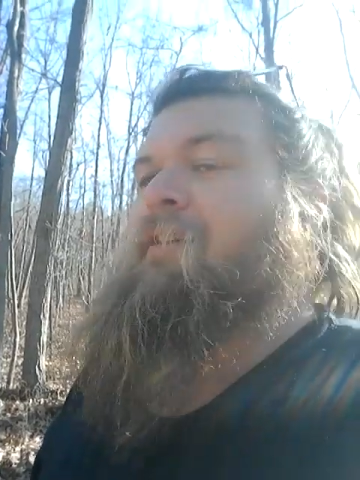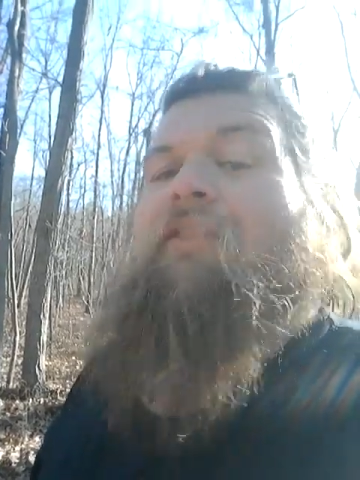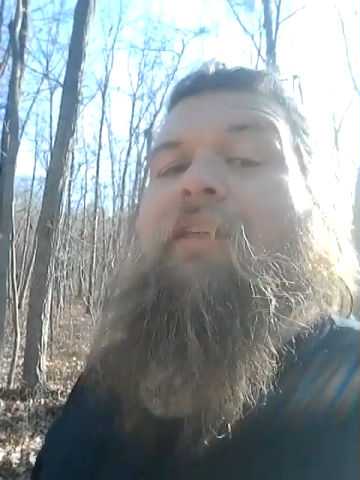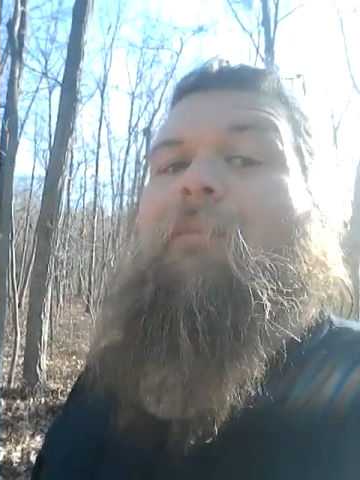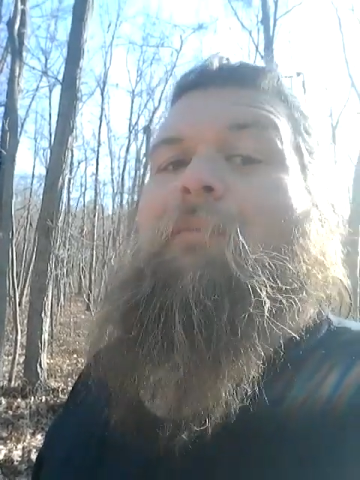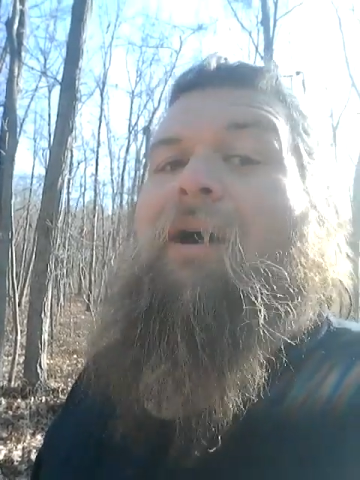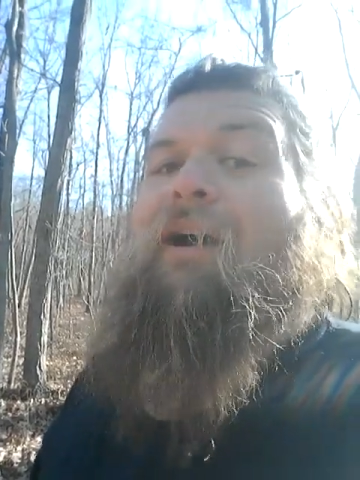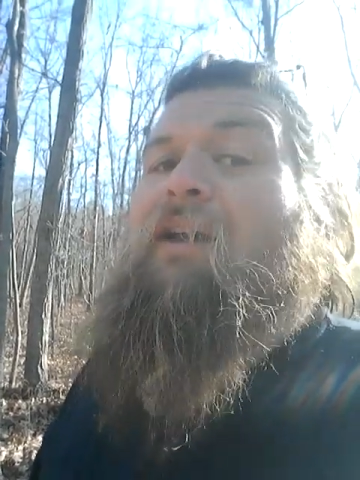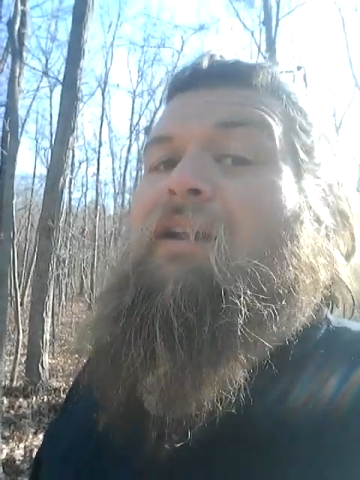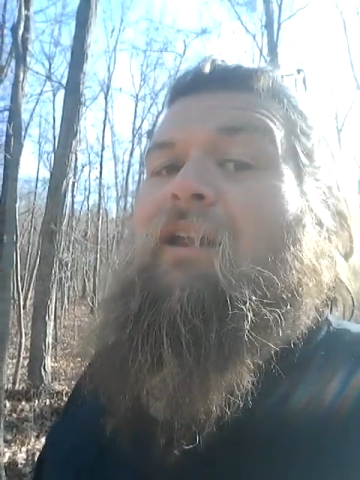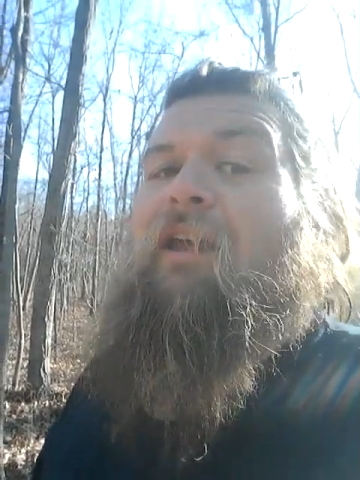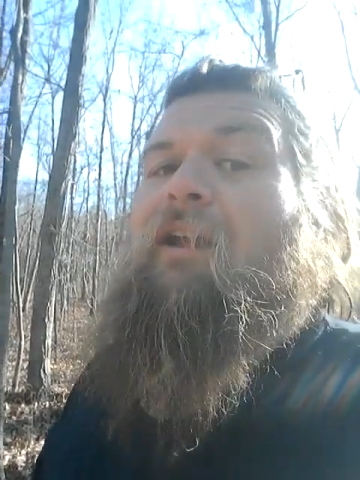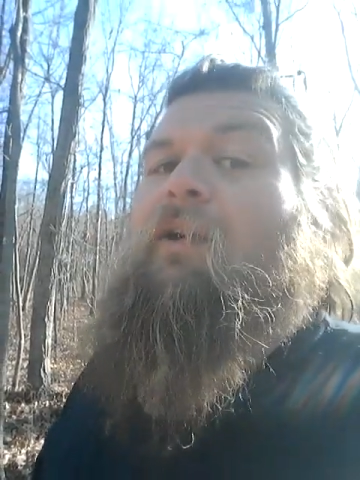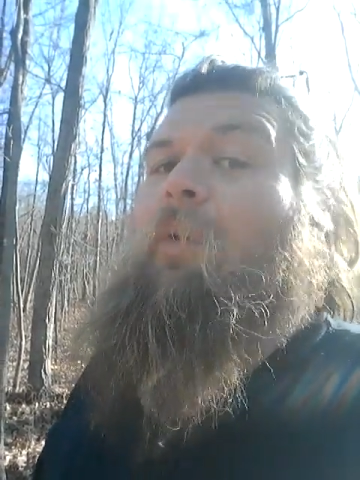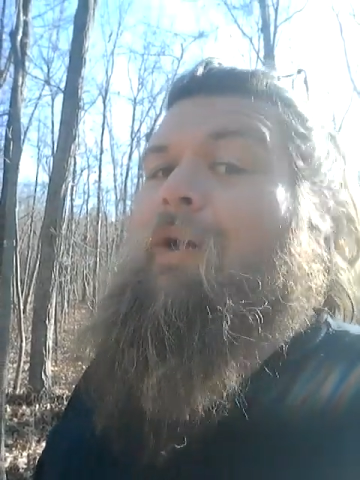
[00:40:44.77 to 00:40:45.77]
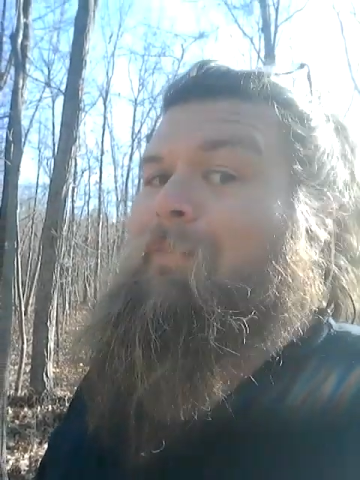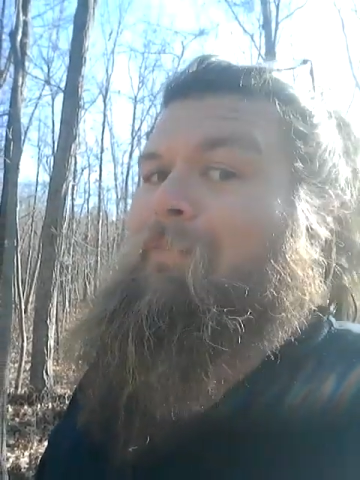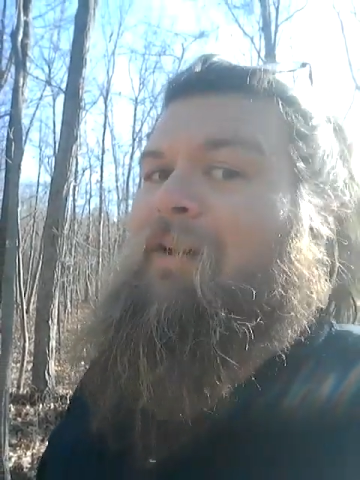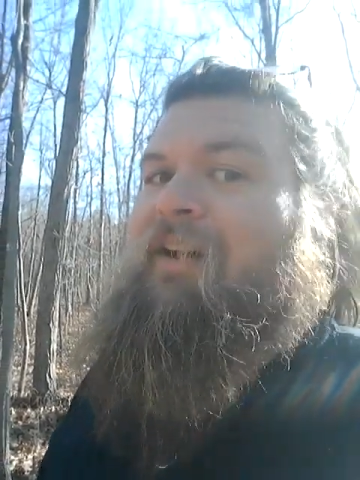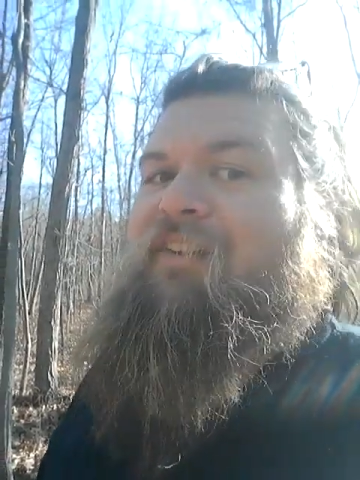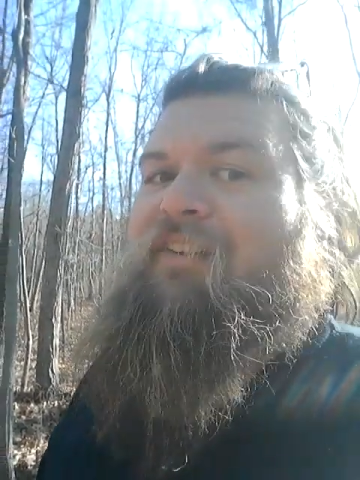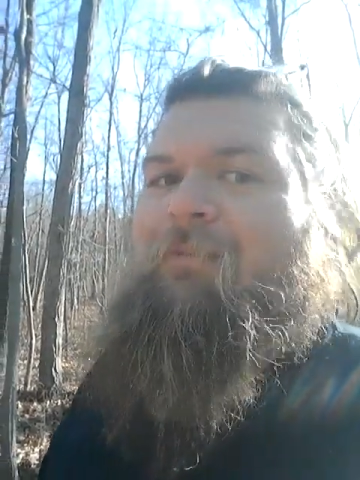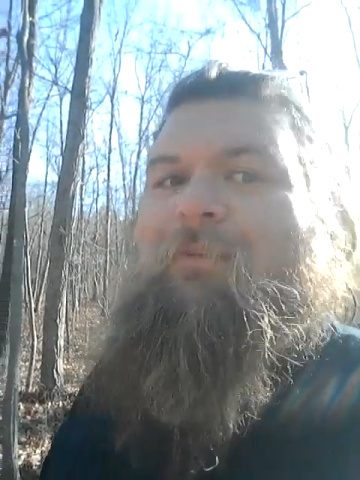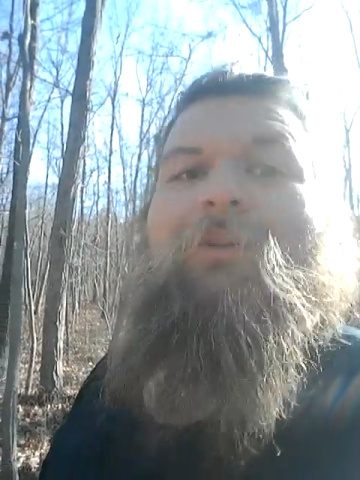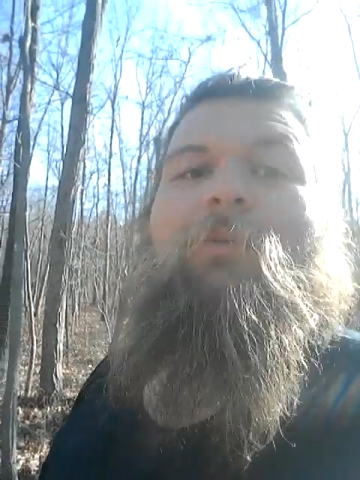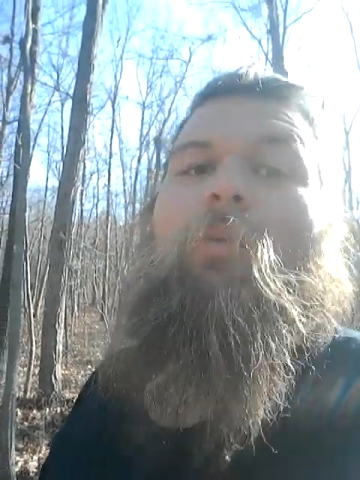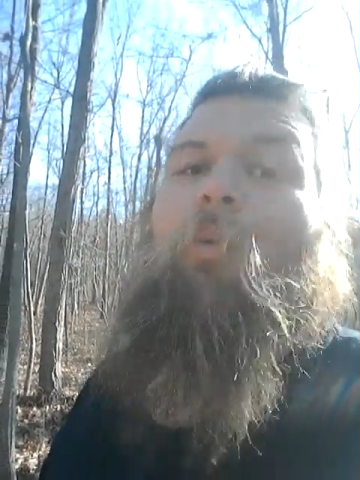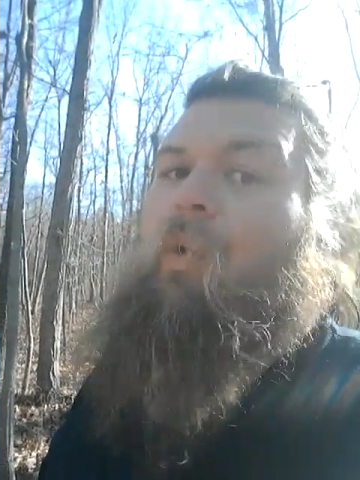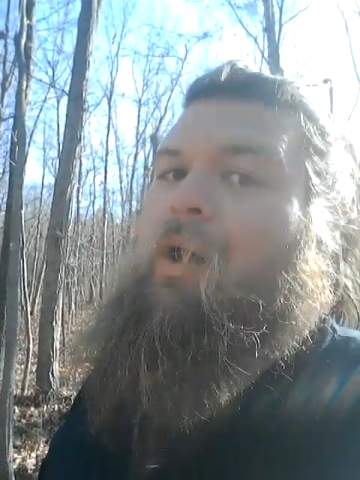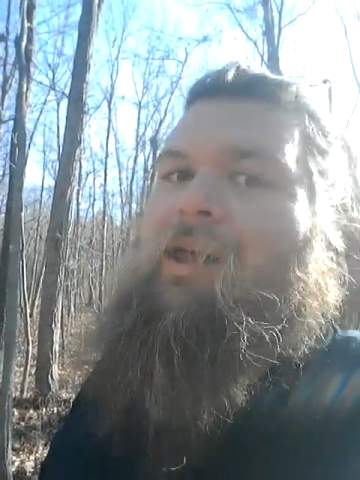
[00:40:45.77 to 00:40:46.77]
than mine and quite possibly
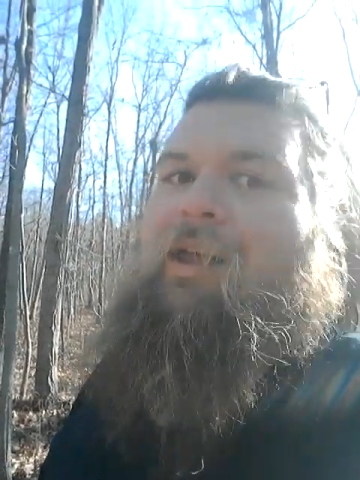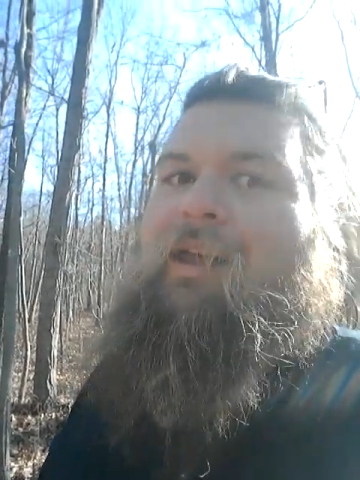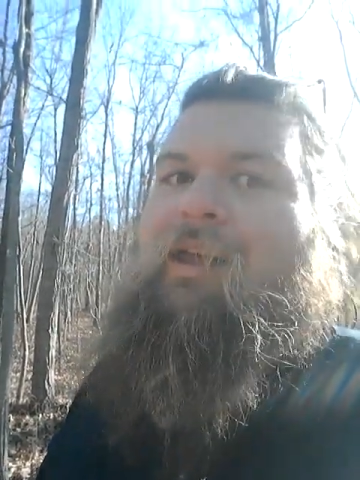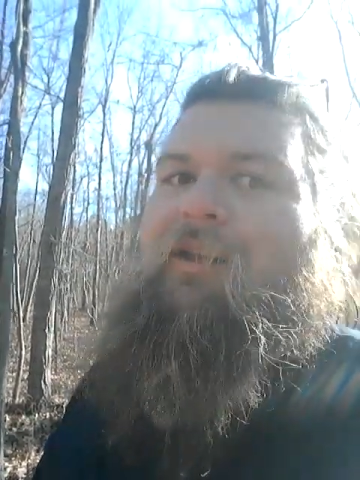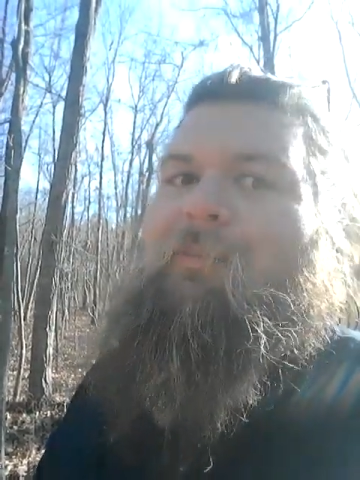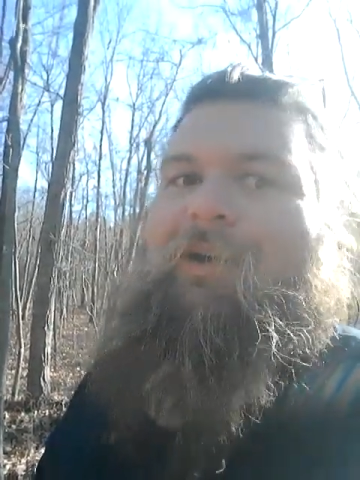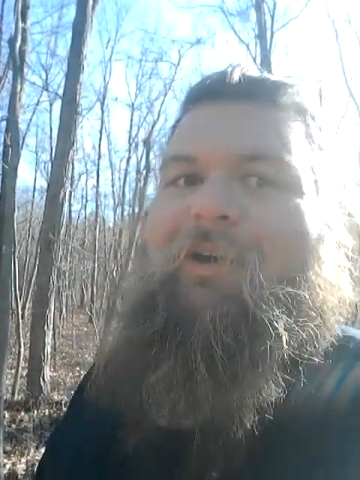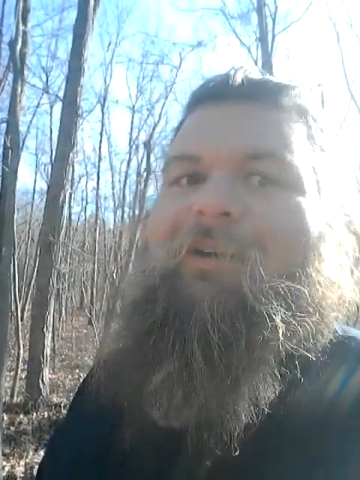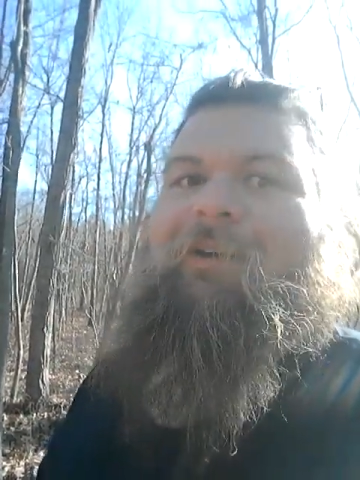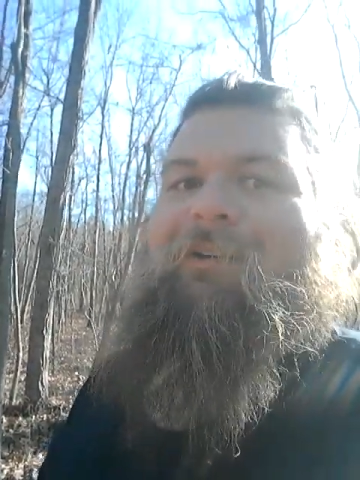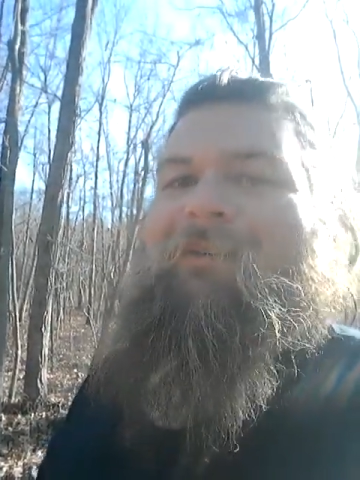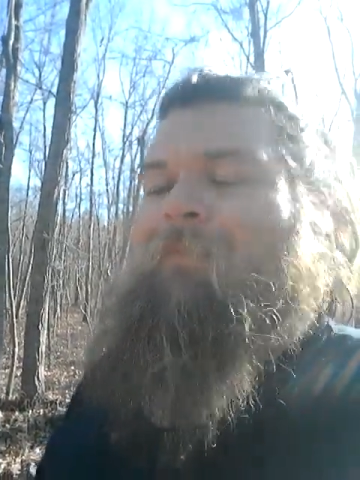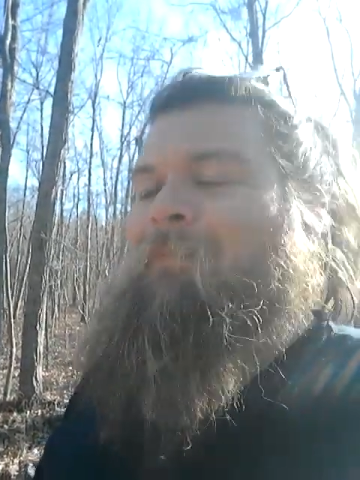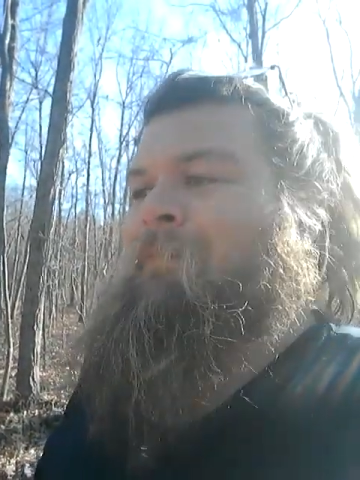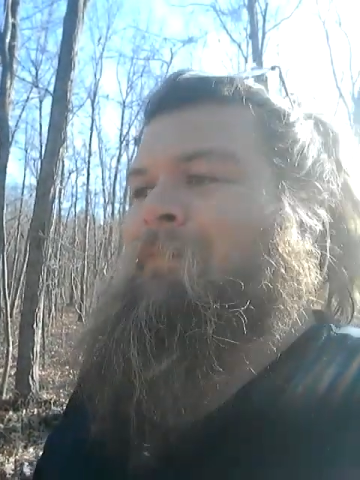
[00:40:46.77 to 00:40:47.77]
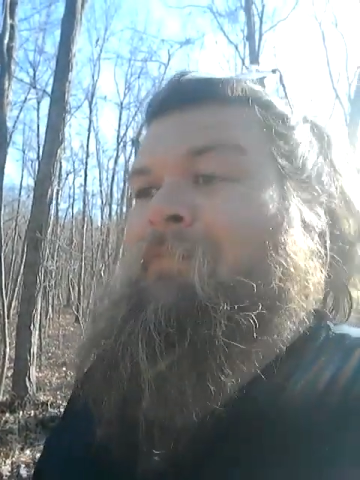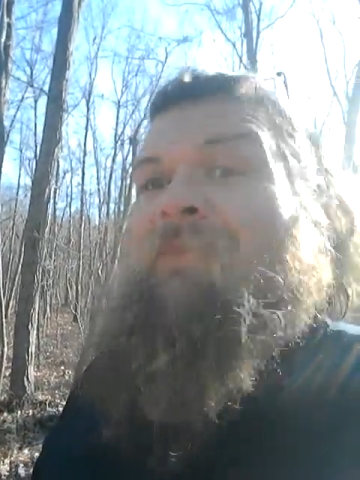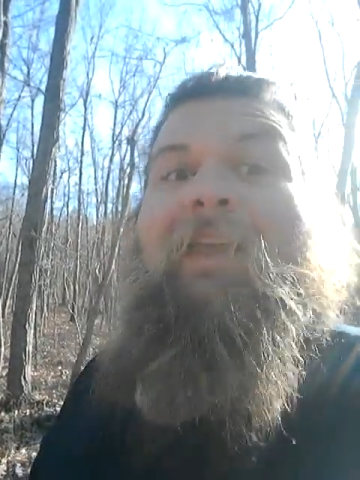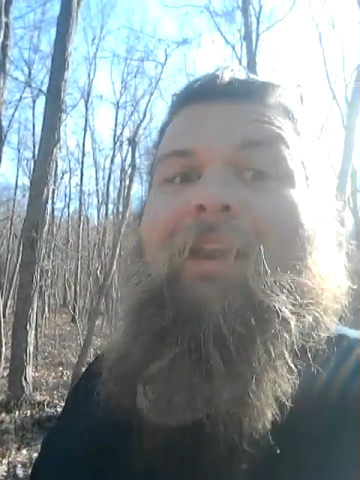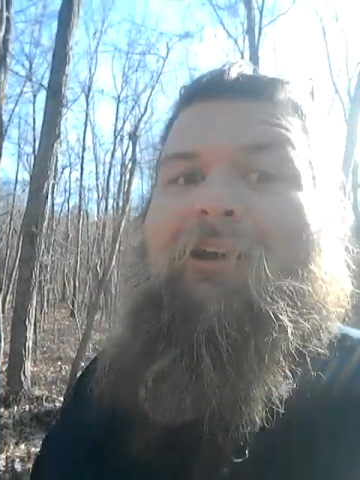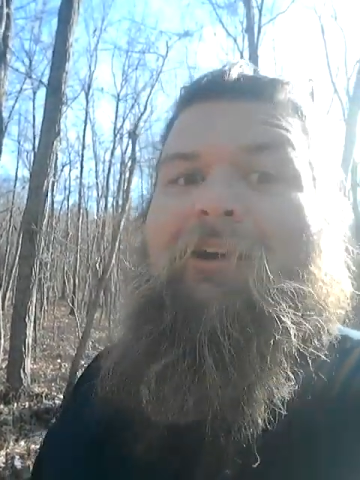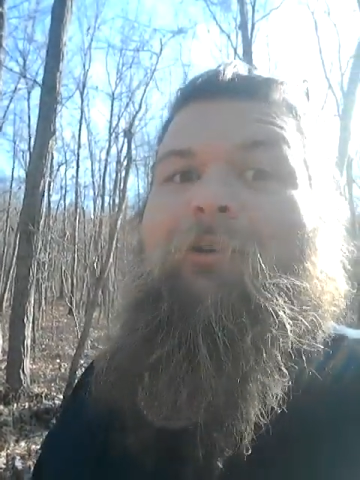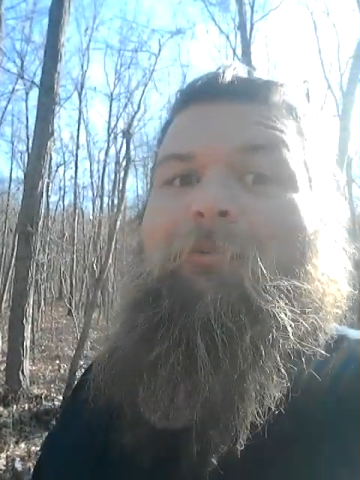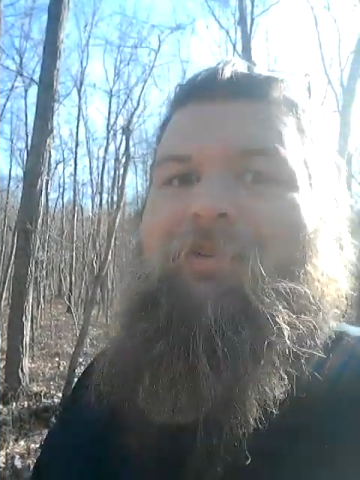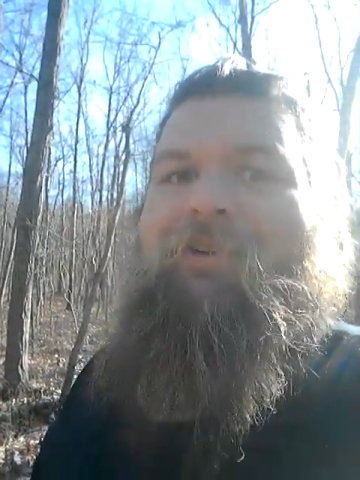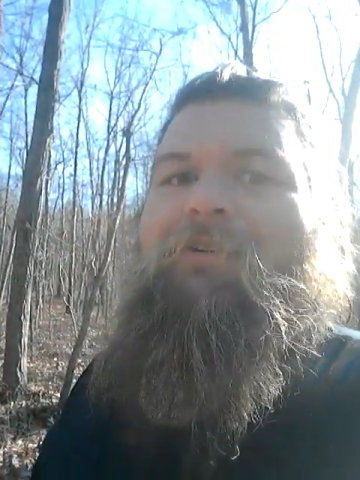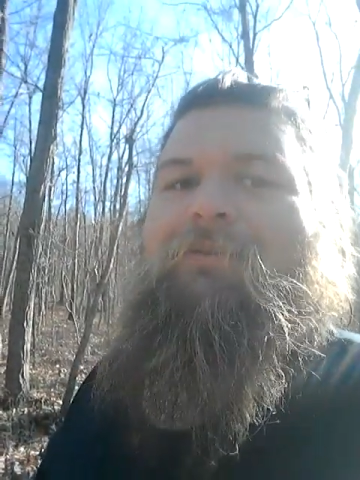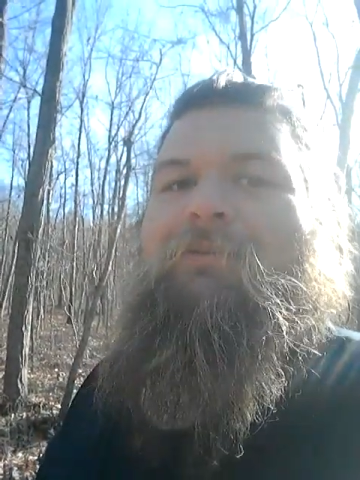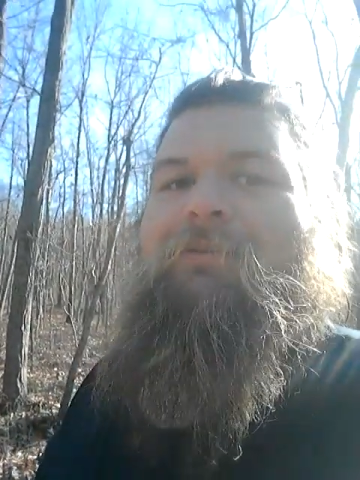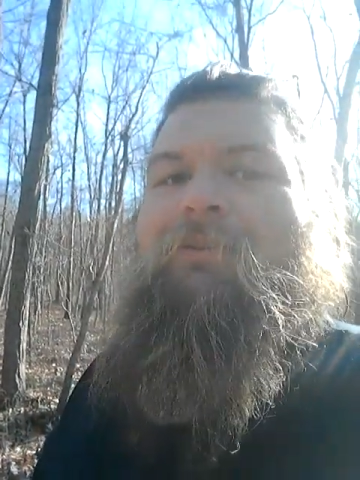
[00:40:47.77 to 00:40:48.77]
way better. And I hope so.